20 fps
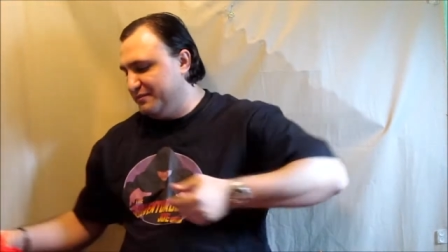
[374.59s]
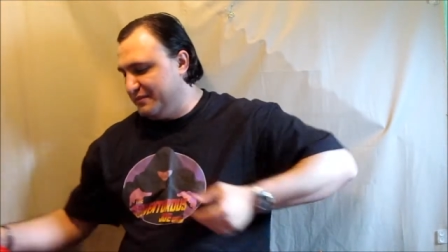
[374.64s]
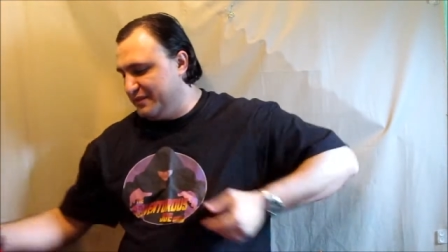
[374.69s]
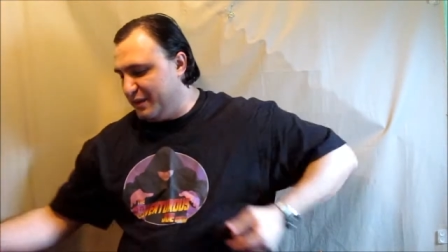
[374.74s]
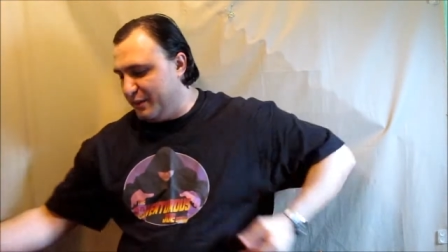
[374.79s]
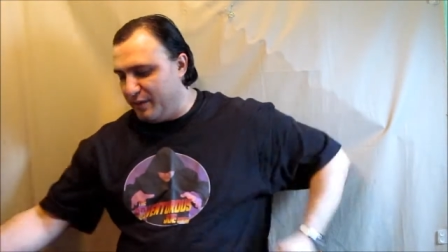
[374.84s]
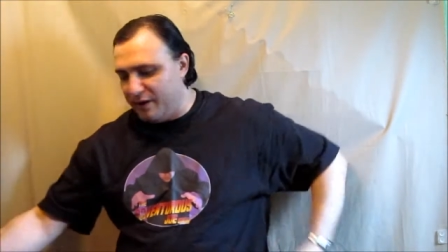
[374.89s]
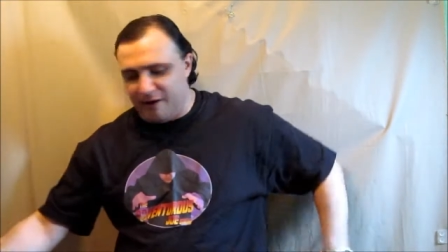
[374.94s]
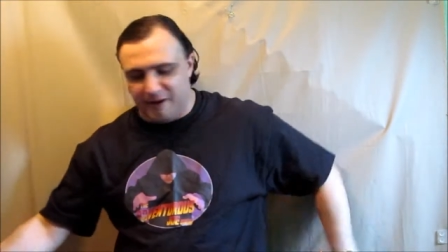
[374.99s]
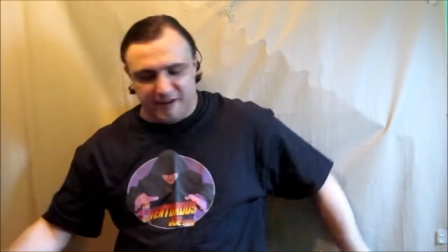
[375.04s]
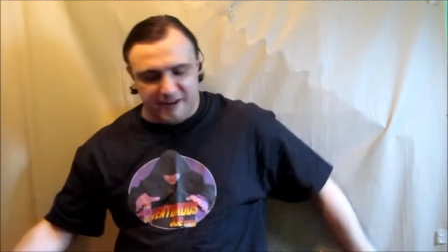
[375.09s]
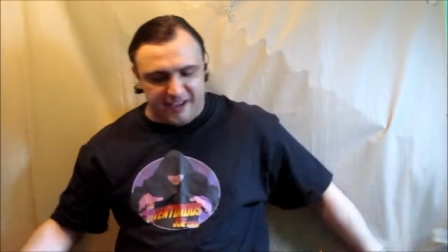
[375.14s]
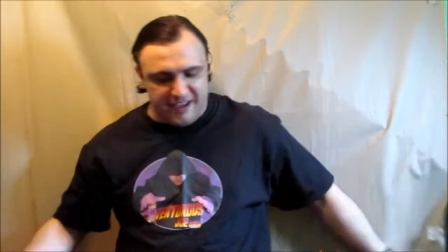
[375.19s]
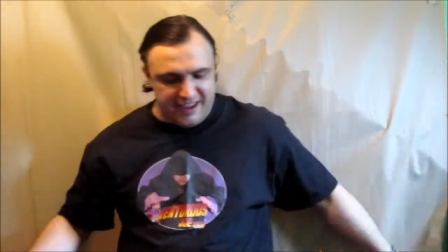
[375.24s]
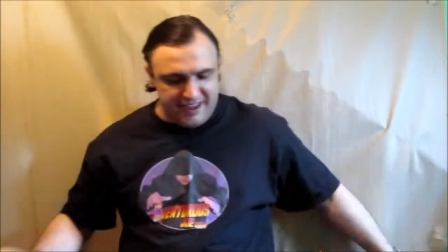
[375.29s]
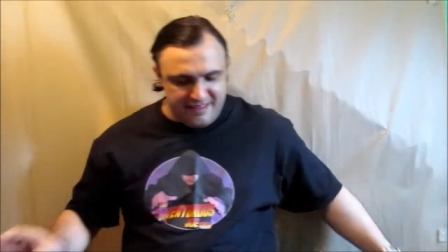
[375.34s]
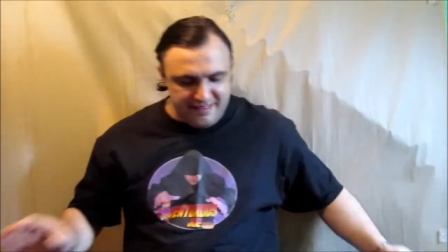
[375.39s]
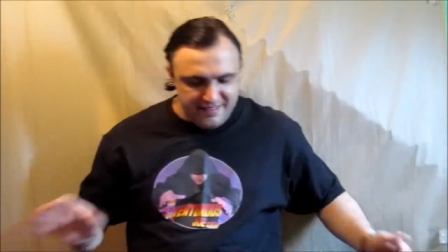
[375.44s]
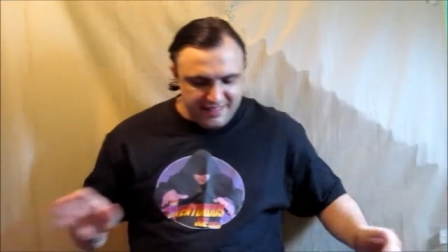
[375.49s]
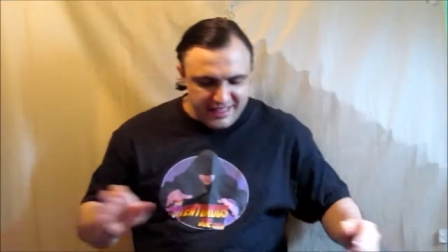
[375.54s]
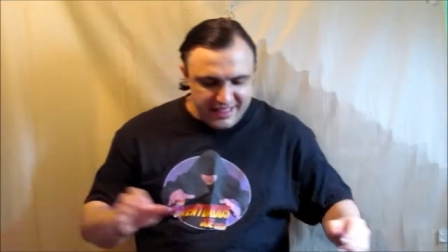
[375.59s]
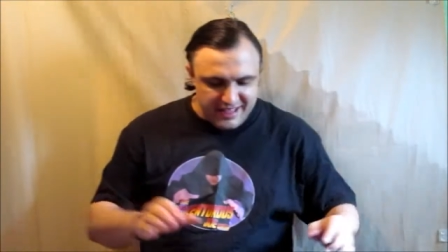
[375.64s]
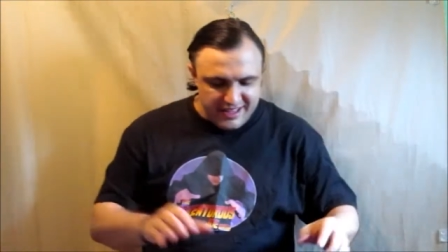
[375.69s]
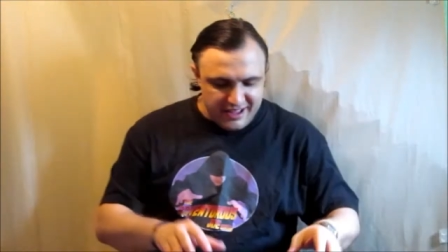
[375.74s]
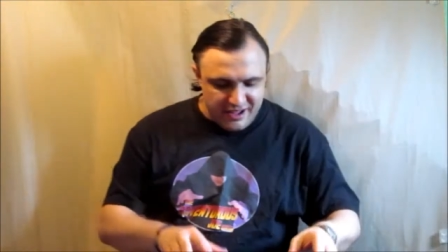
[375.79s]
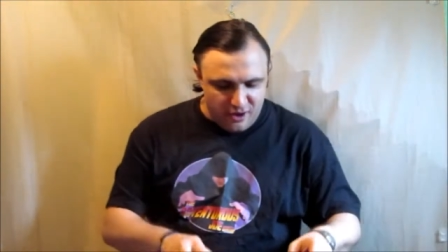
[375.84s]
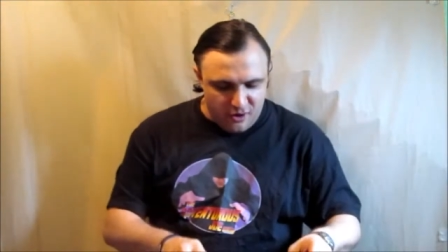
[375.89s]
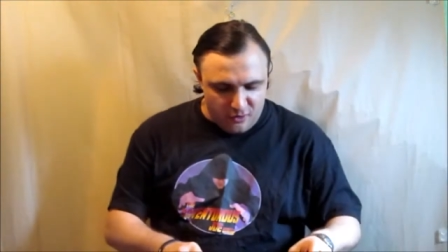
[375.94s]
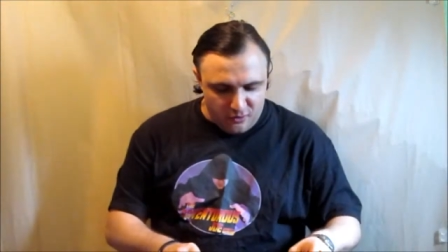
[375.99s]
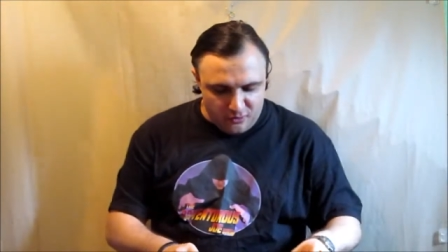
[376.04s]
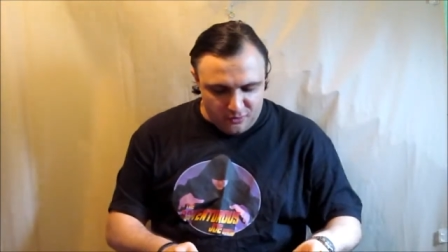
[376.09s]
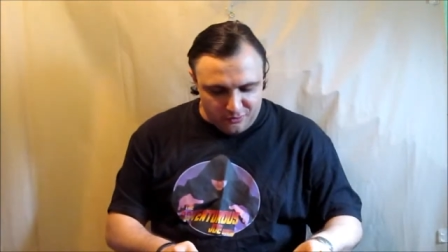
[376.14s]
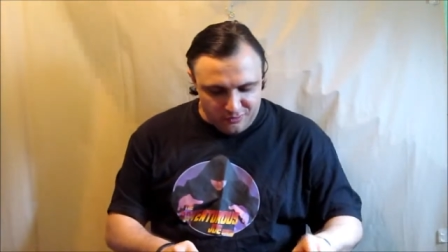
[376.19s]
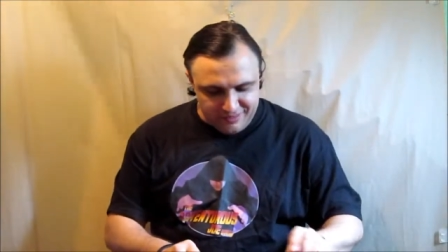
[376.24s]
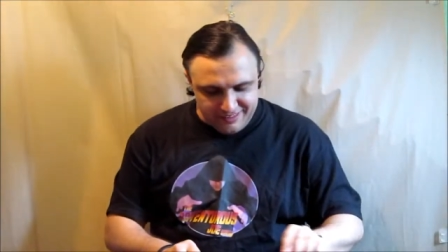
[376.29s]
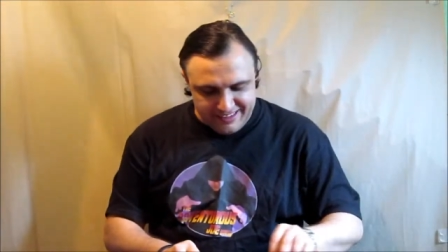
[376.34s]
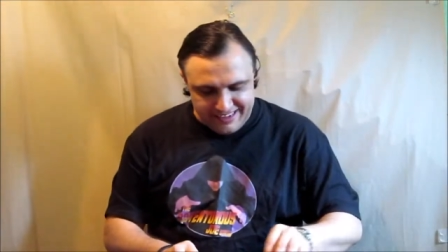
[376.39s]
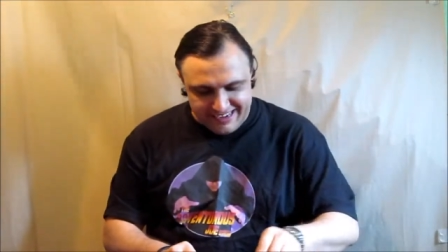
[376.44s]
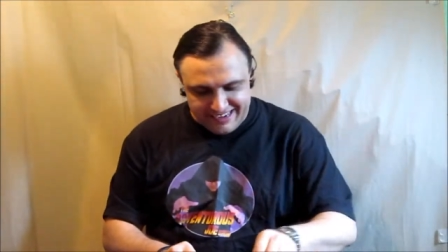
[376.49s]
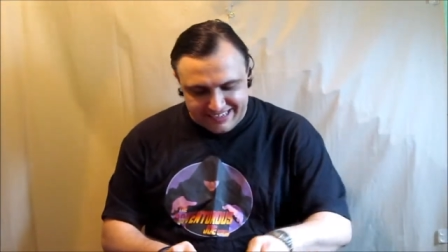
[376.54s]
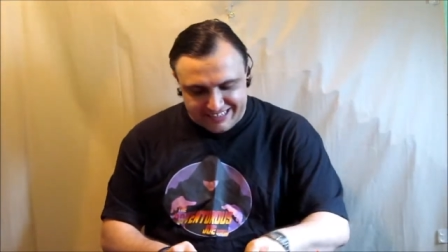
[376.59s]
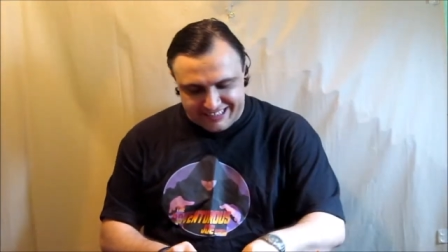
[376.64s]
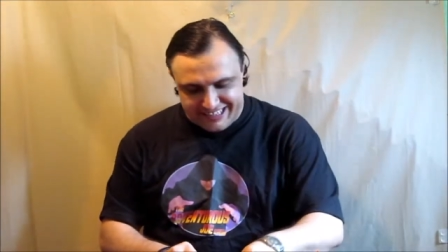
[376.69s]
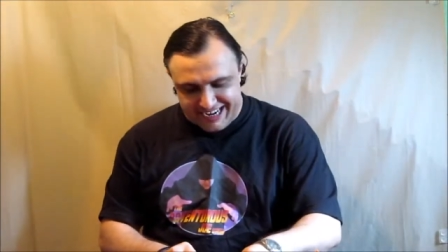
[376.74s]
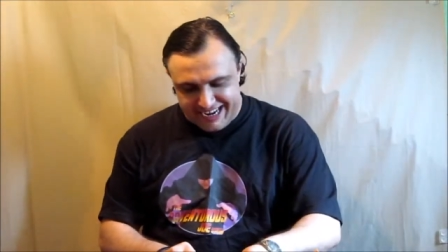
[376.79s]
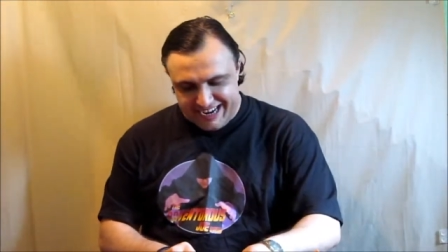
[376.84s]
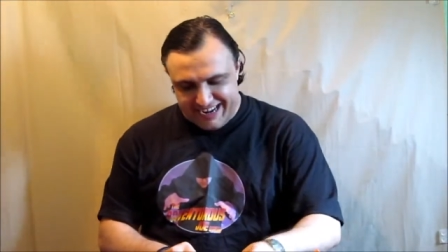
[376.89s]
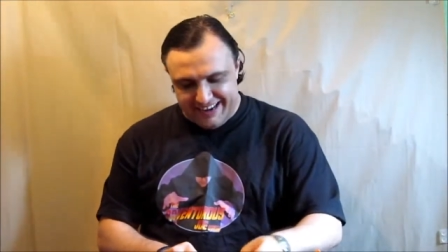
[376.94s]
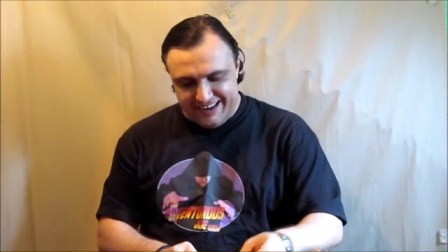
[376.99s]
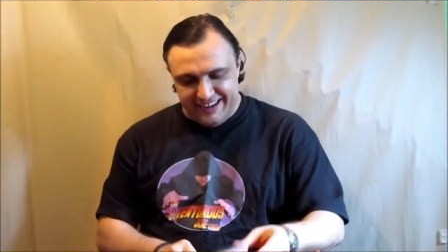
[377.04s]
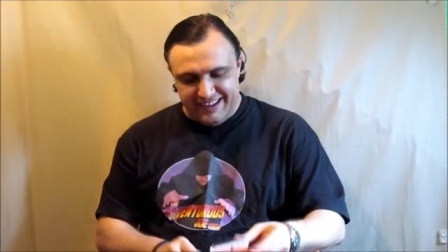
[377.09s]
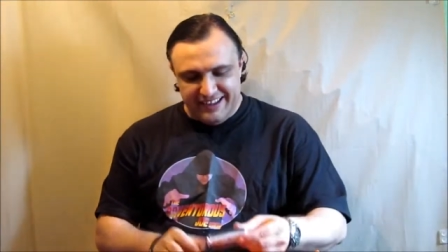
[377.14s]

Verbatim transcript: tomorrow night. Holy shit.